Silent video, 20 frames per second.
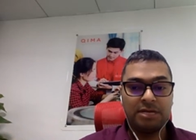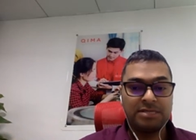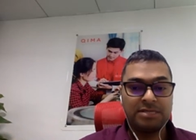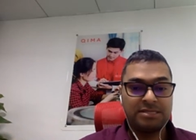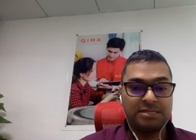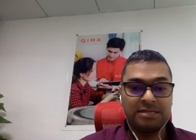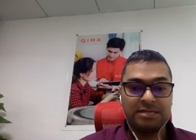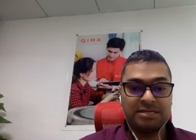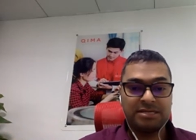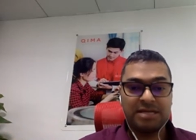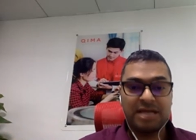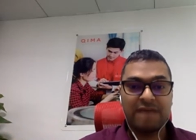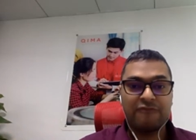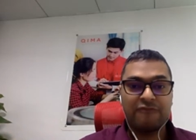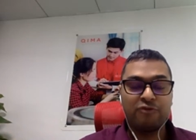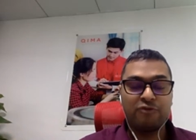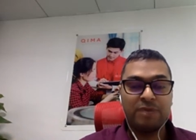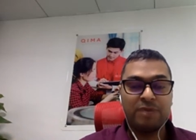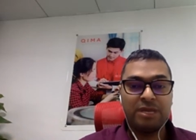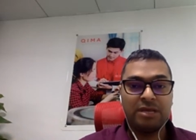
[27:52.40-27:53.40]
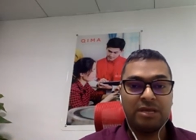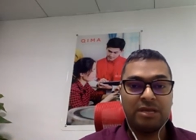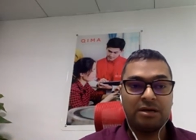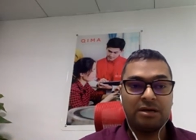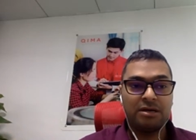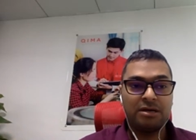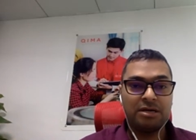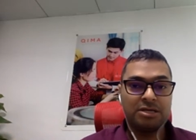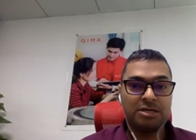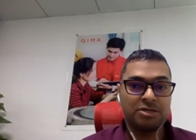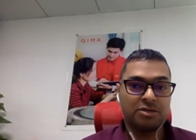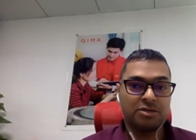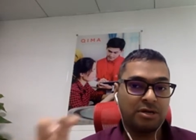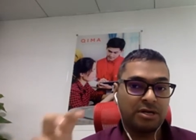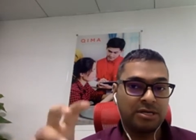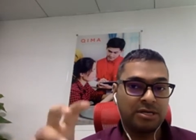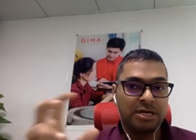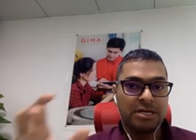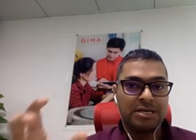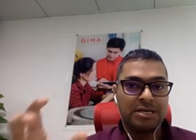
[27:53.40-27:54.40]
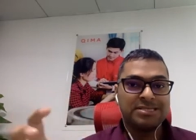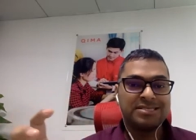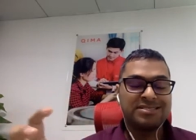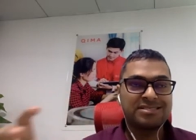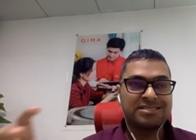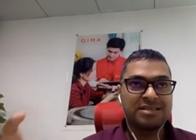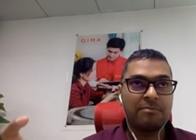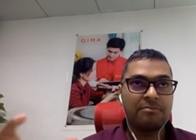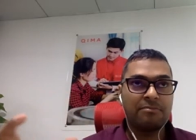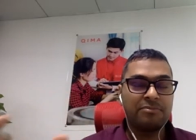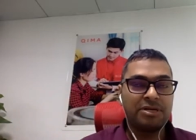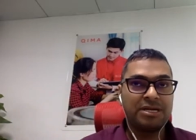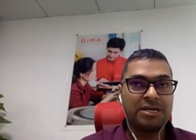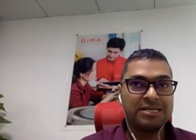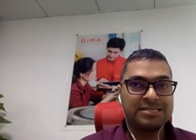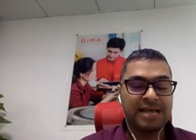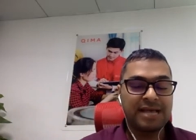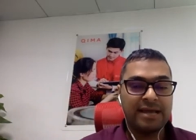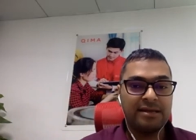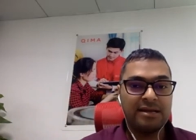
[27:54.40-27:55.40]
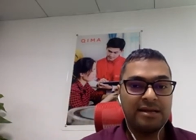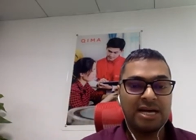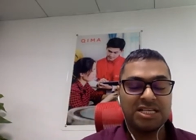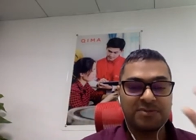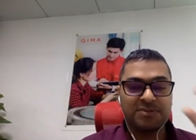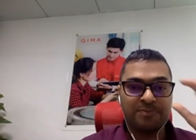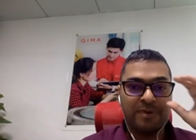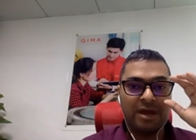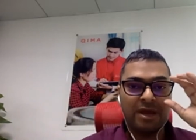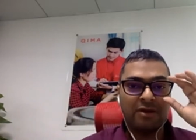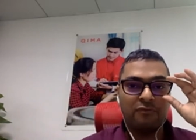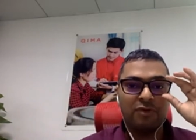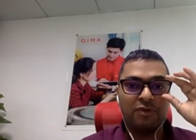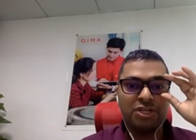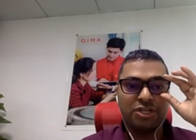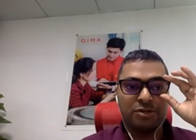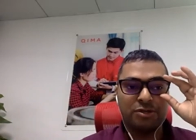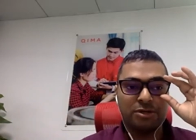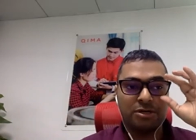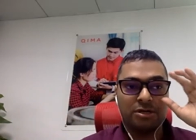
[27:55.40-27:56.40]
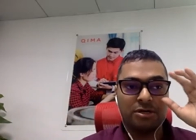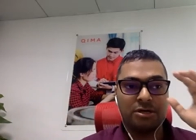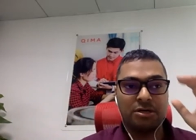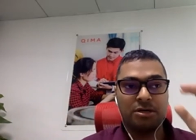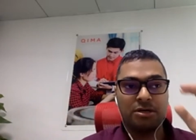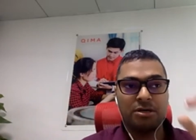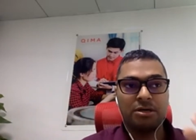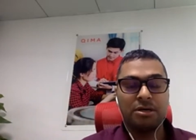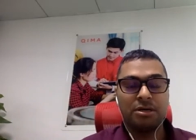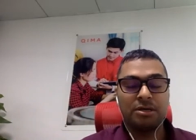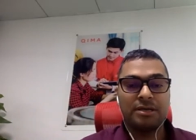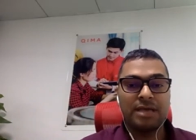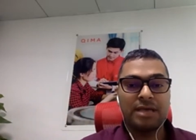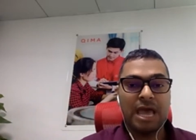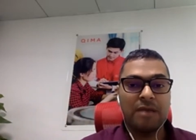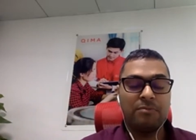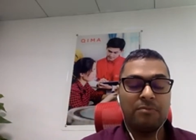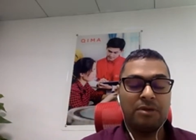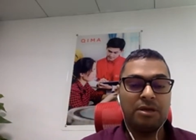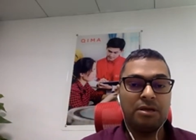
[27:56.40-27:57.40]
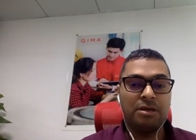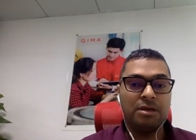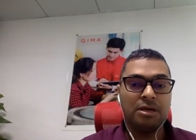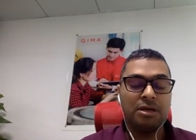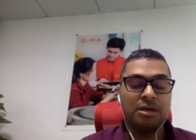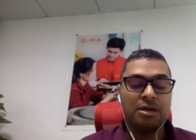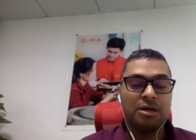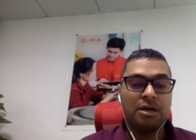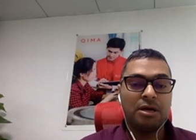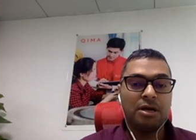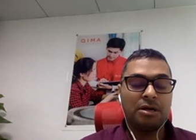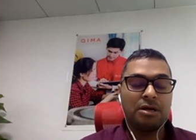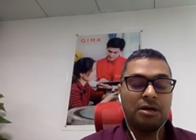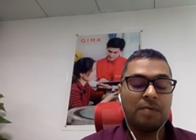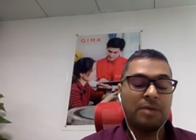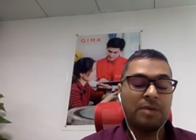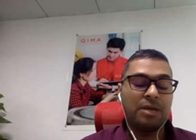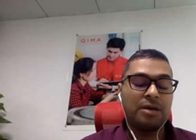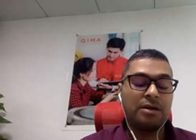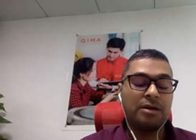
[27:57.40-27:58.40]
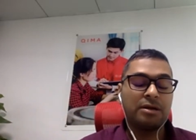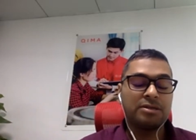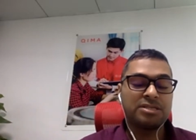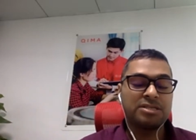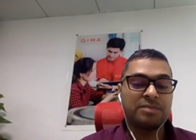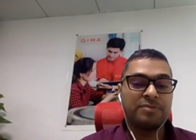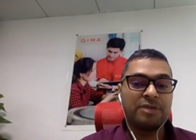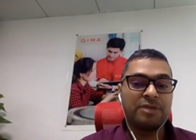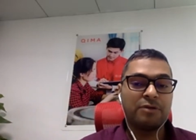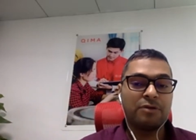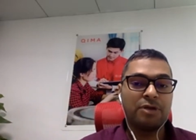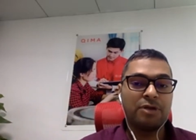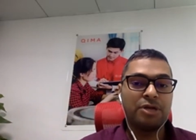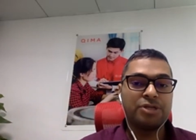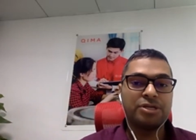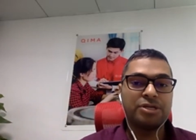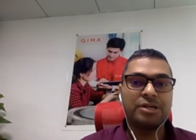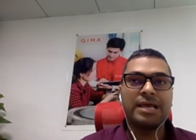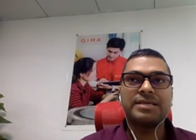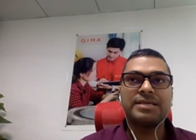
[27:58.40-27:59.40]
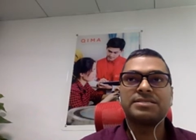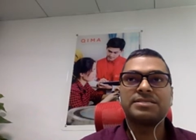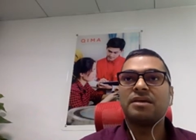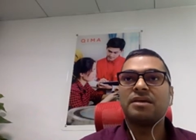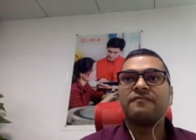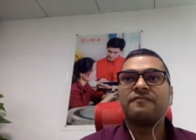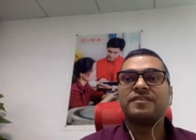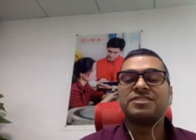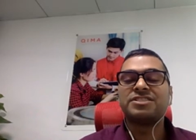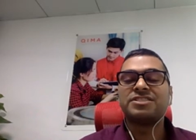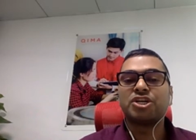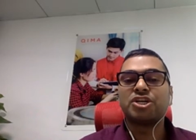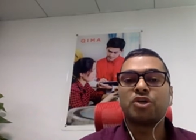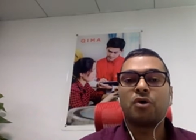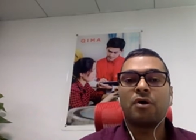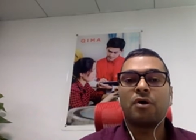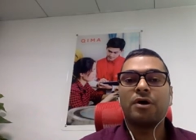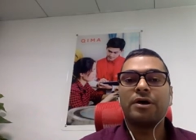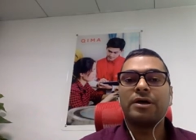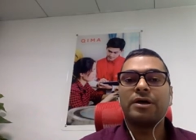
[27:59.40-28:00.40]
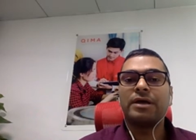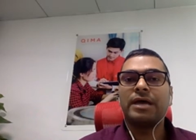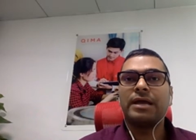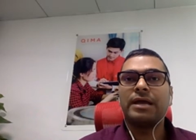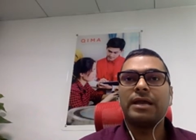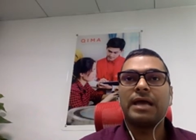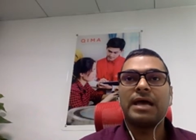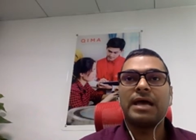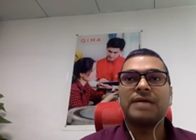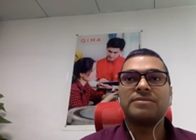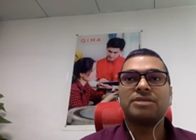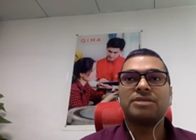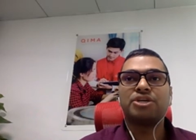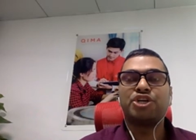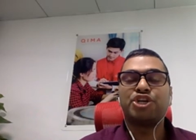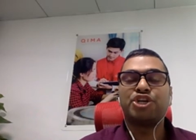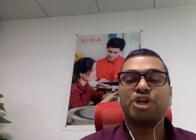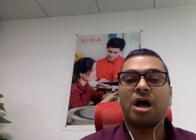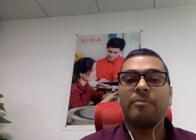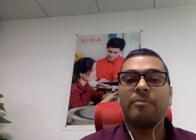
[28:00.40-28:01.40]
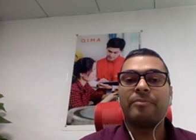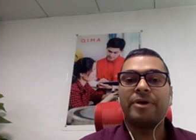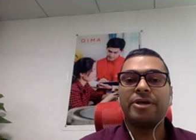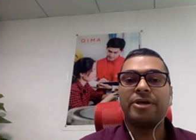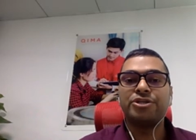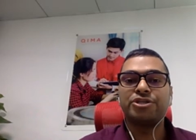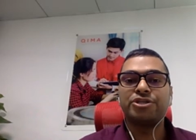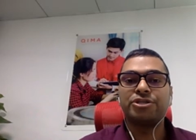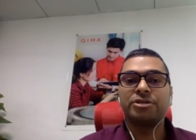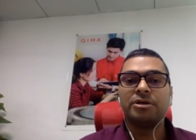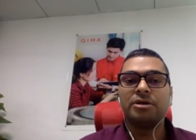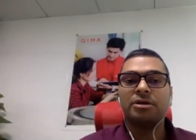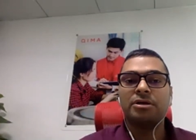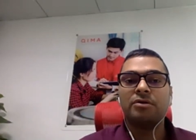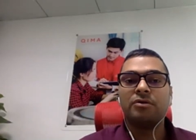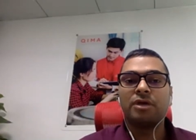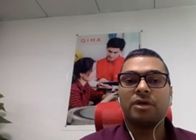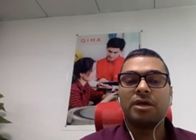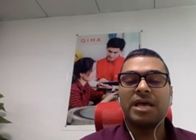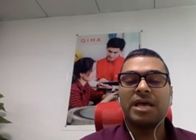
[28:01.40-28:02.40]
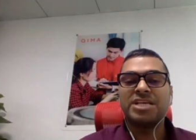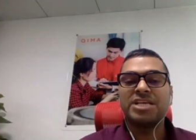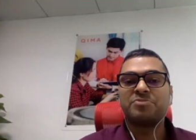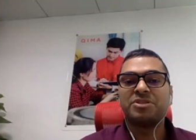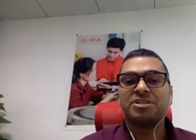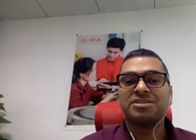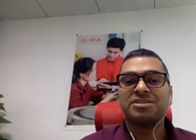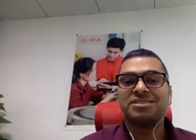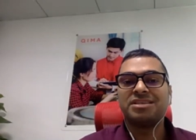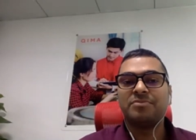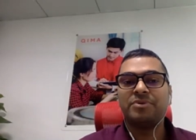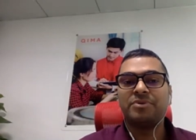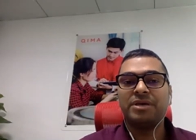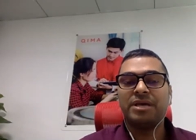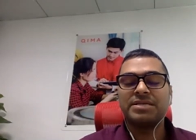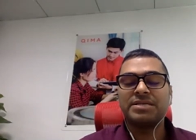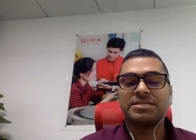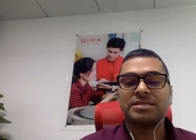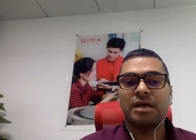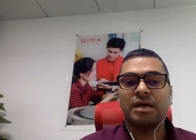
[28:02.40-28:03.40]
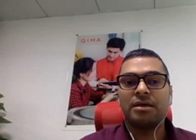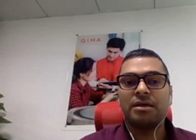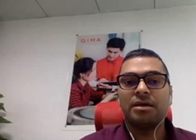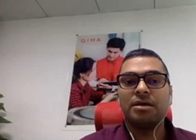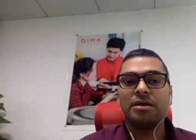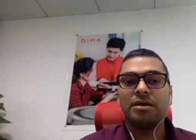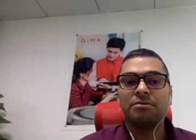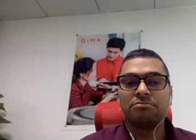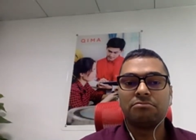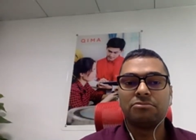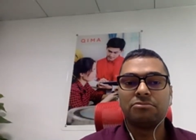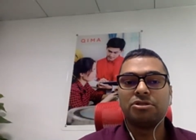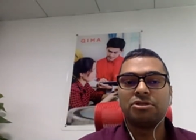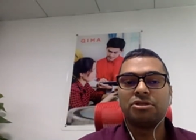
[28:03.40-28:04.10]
Does it have too many colors or some design aspect which can be coming under some regulation? Like, say, if it's a toy and has a sharp edge, okay, as per the CPSIA, the